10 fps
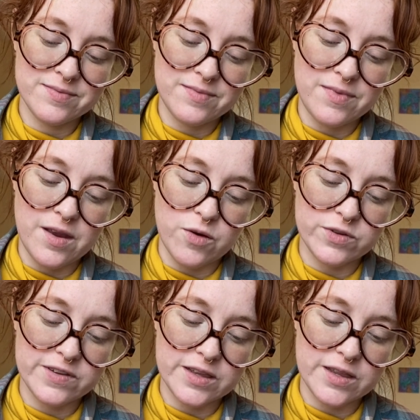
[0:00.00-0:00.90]
No,
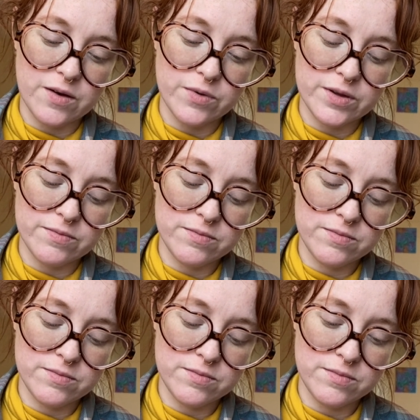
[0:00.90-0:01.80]
it's not that one.
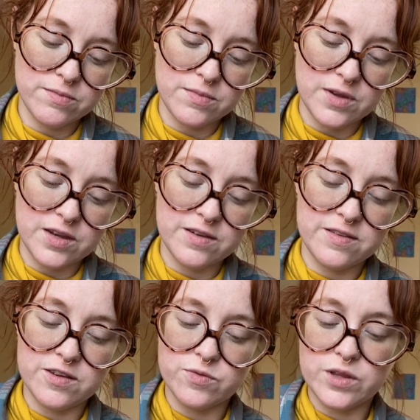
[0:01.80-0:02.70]
It is
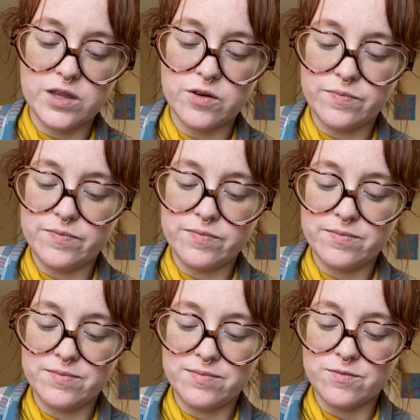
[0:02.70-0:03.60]
this one though.
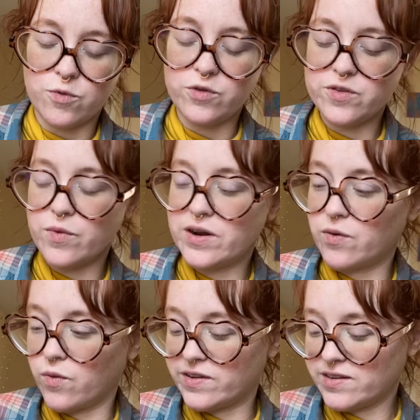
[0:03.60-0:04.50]
What was the one
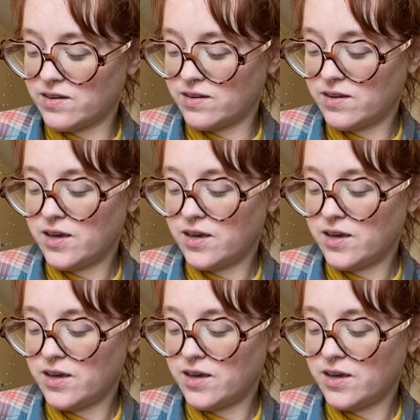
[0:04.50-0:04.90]
it wasn't?